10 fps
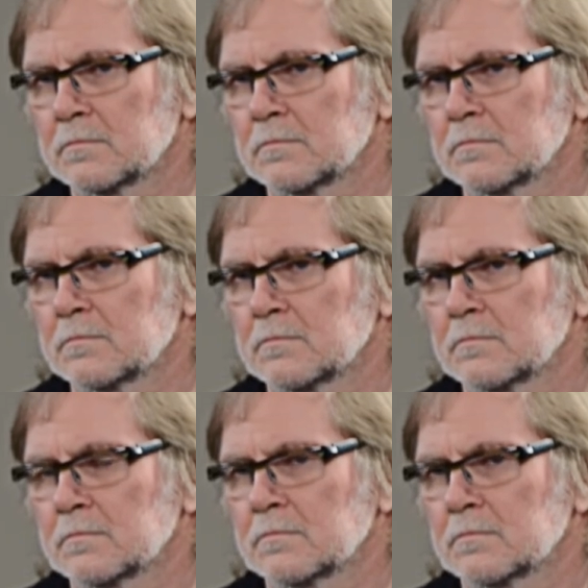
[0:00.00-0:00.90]

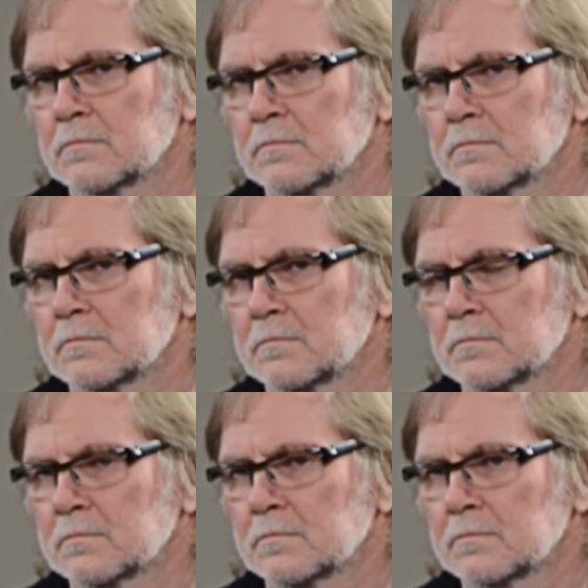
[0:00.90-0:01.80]

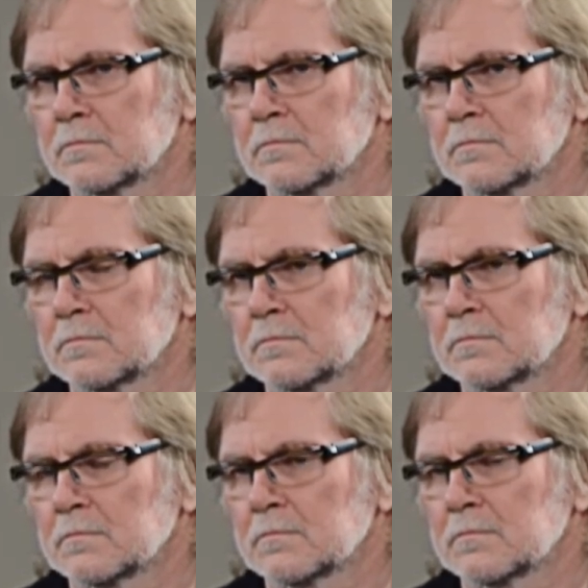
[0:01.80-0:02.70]

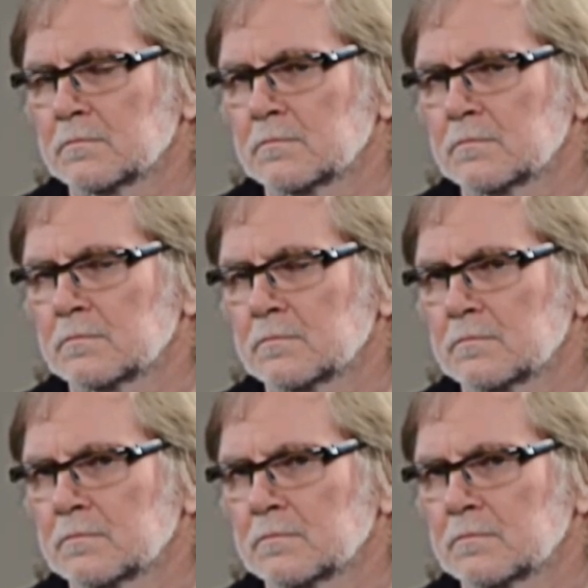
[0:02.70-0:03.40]
No words are spoken by the person on screen.